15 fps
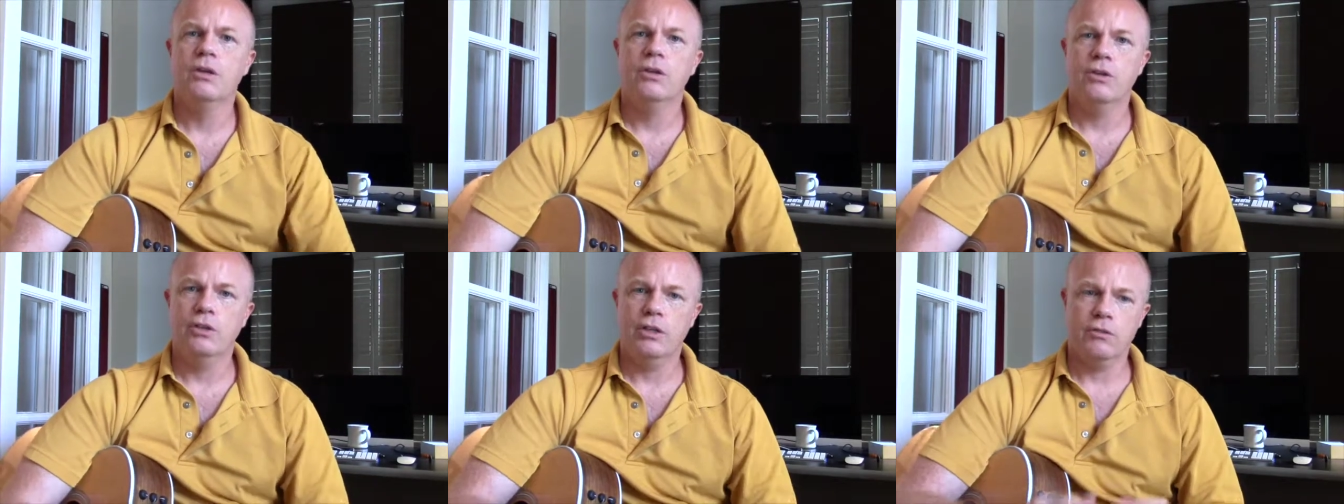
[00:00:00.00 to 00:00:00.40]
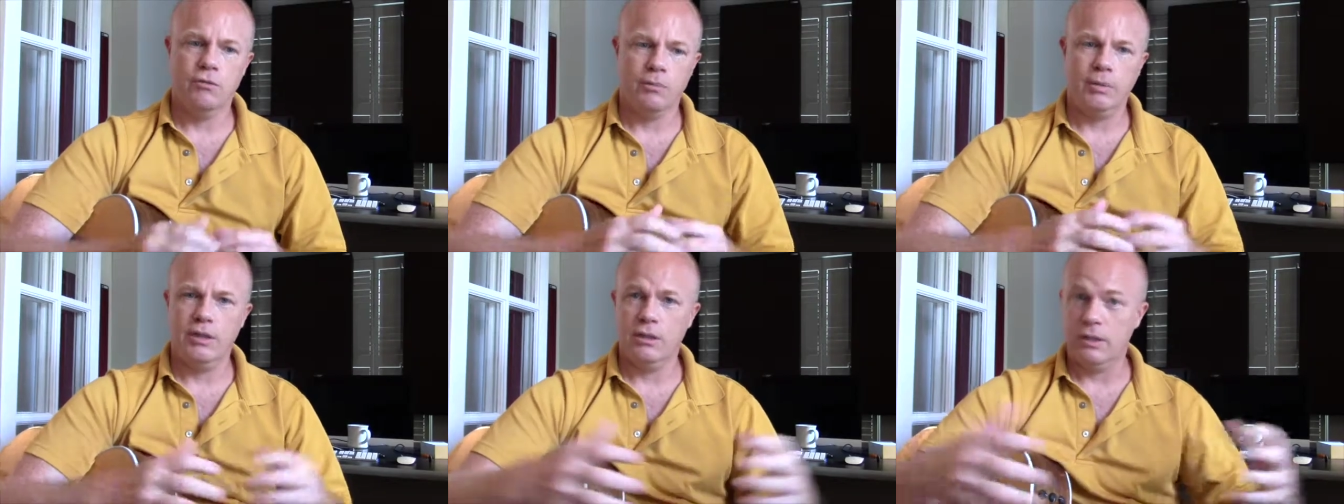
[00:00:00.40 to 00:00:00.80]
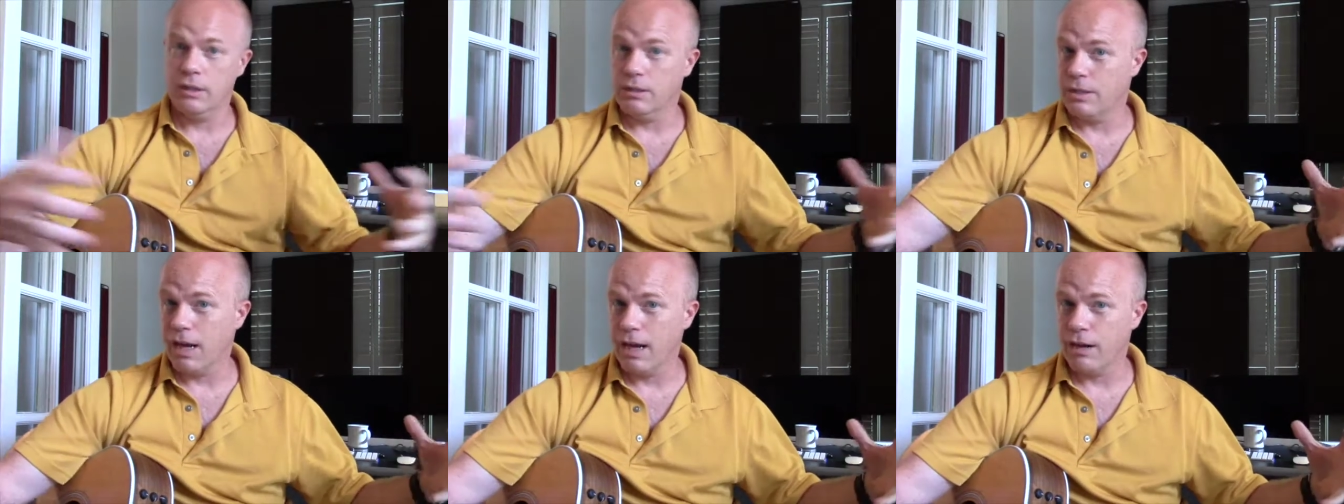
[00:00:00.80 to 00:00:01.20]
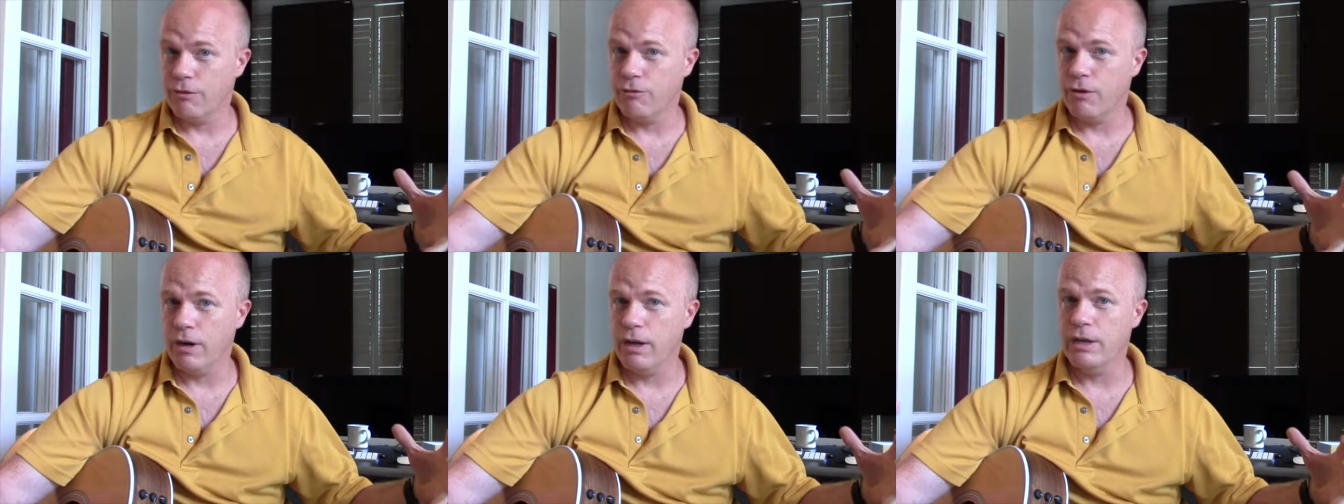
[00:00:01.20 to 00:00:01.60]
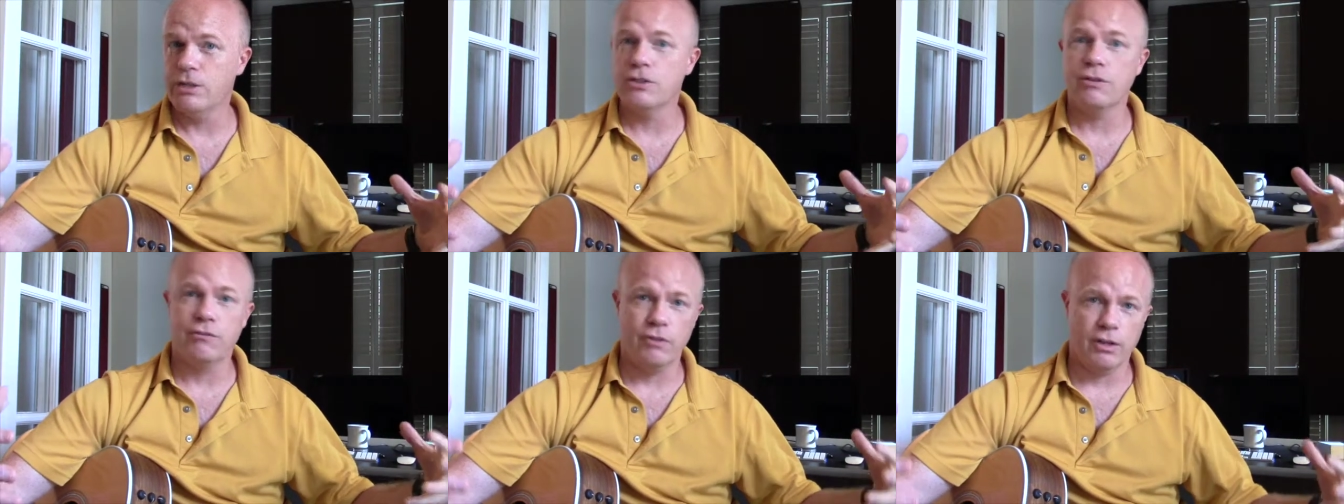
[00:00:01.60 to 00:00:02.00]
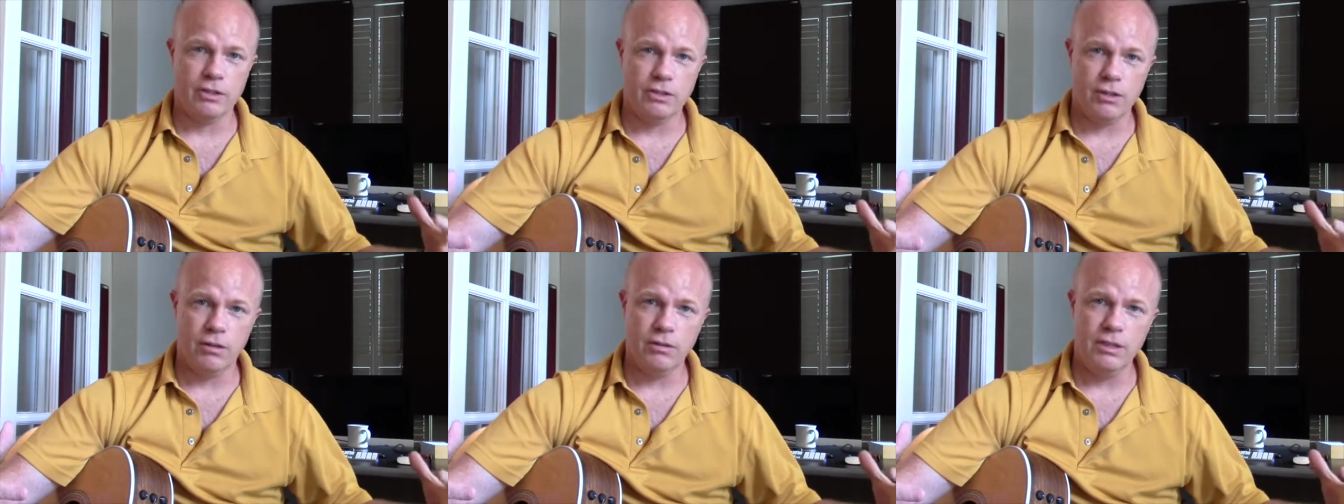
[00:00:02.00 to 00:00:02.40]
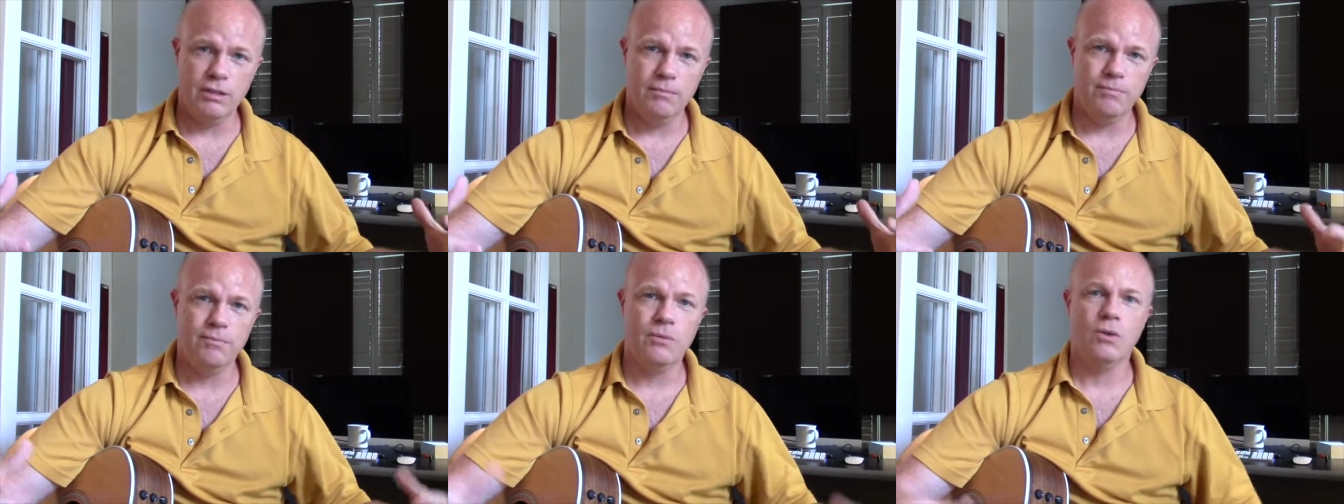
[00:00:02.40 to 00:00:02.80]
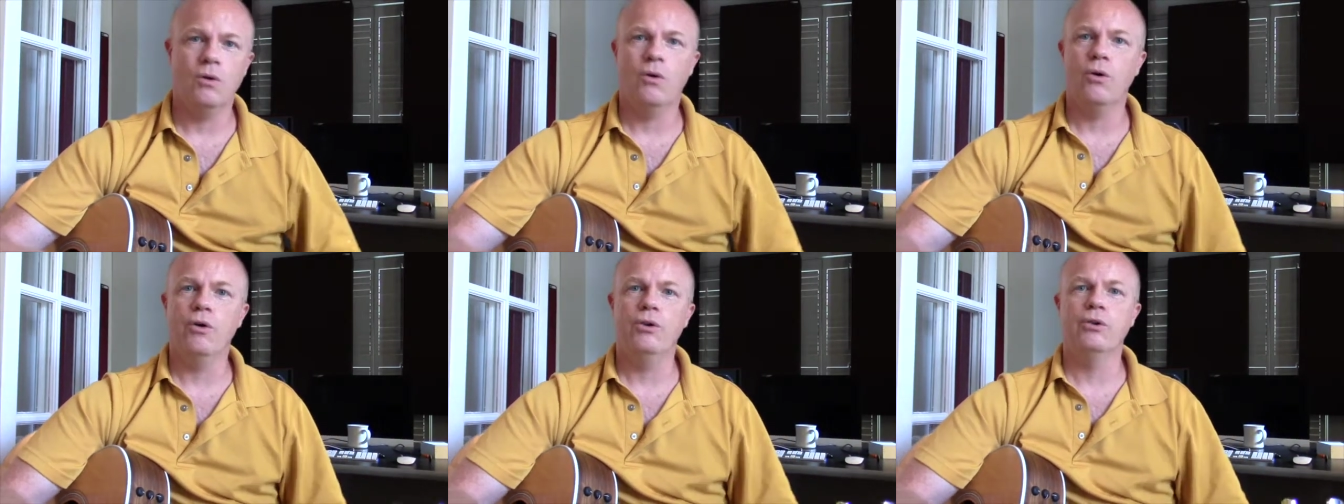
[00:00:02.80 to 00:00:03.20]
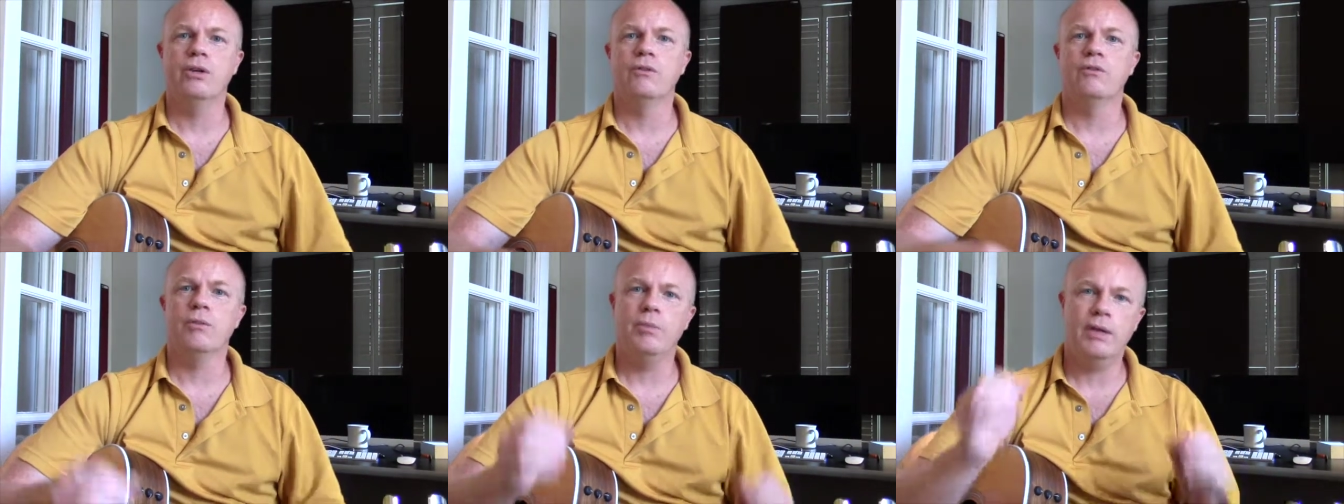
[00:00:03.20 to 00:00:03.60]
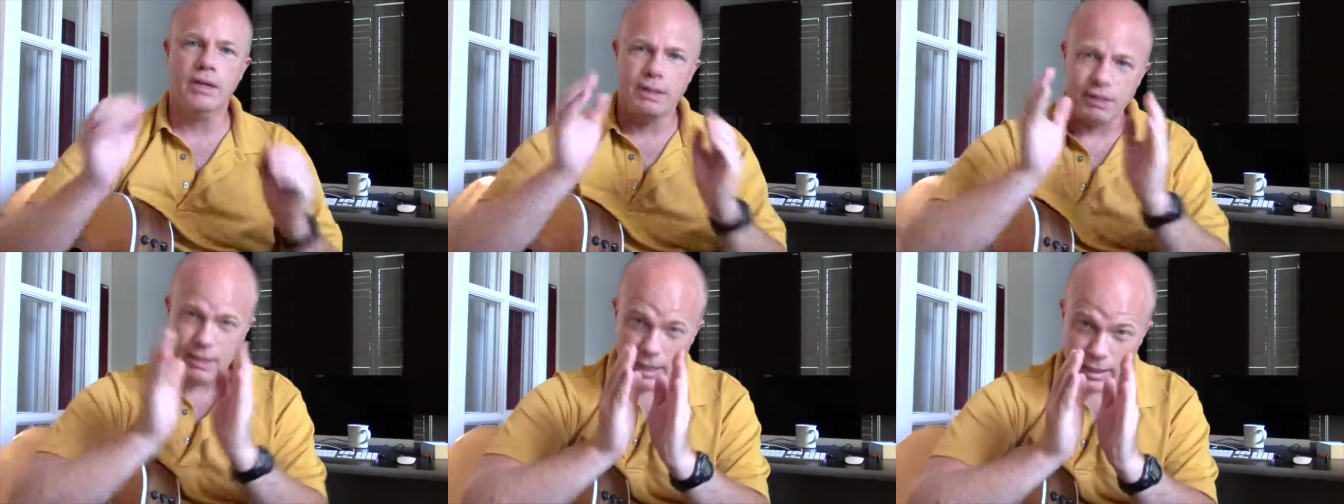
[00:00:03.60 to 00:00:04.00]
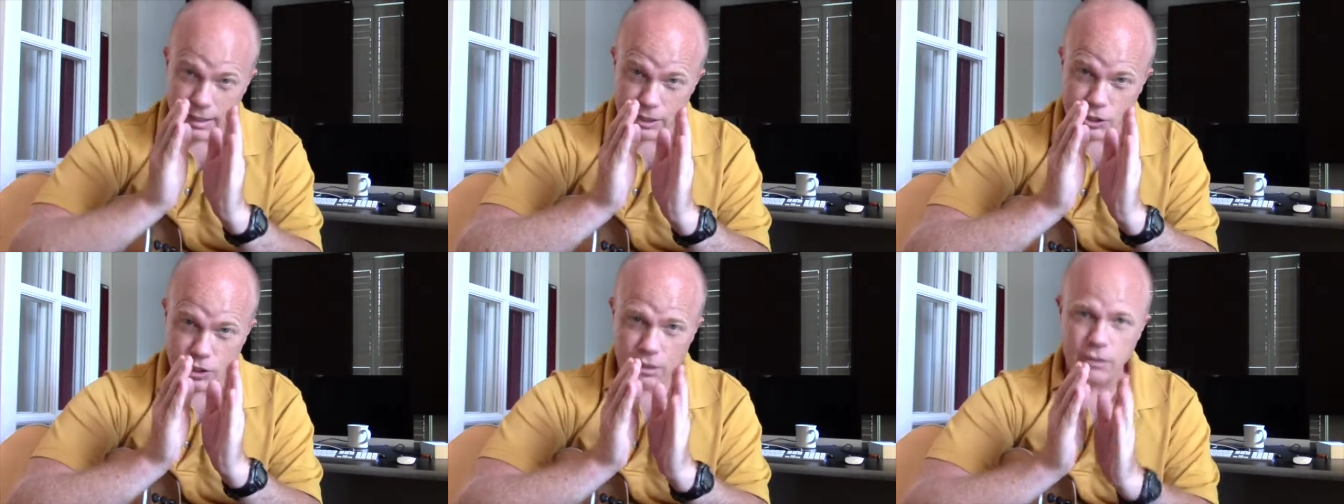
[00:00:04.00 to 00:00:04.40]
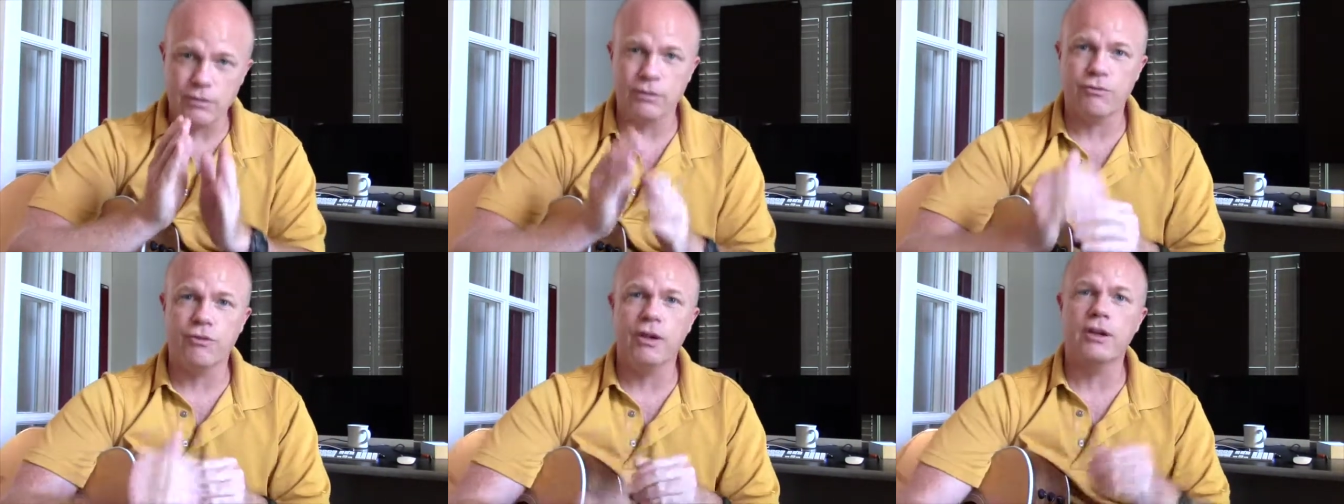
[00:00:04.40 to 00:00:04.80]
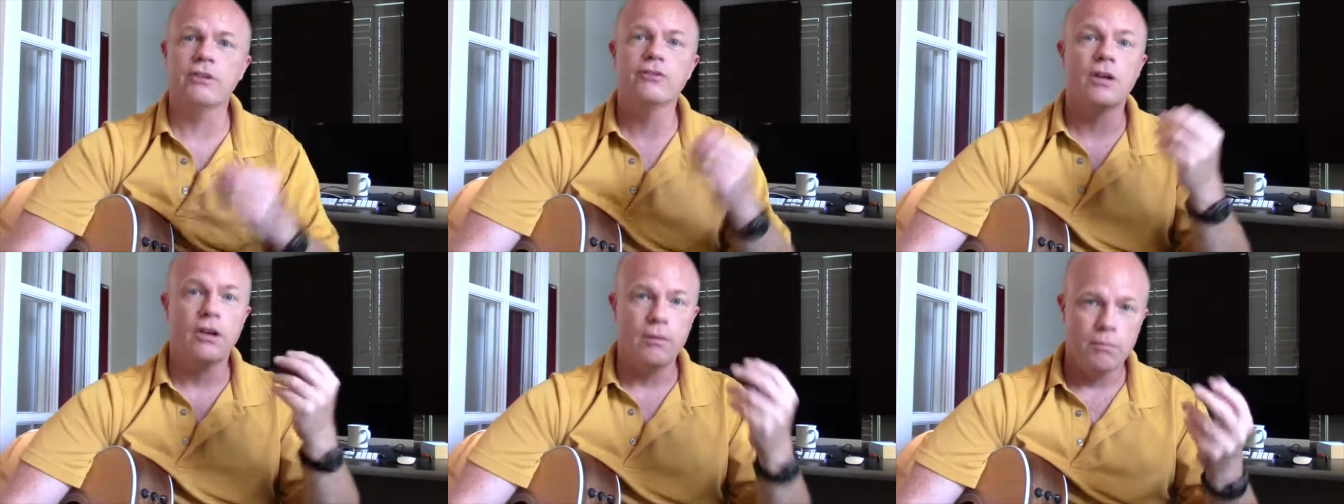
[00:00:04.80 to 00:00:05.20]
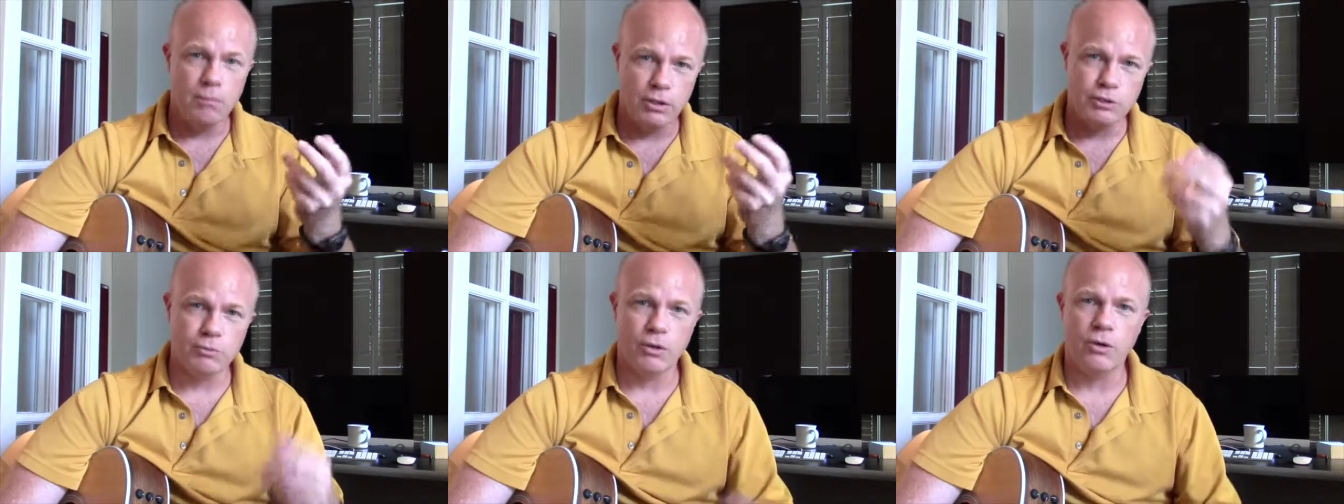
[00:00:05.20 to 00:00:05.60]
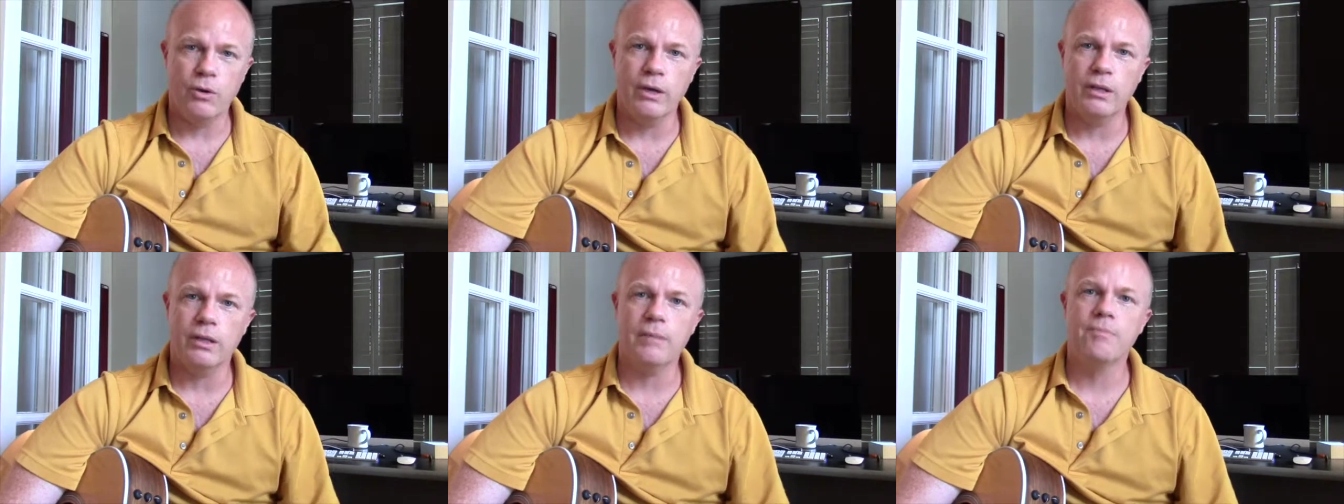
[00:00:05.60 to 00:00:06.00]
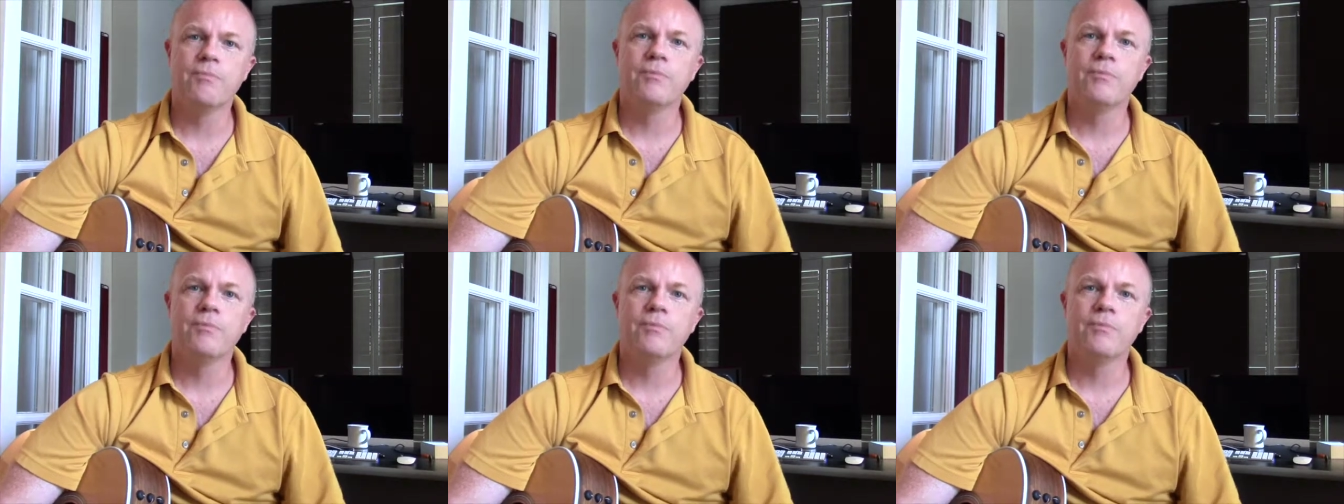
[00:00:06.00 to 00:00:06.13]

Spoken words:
You can repeat the entire phrase very slowly, or you can repeat a tiny chunk of the phrase much more quickly.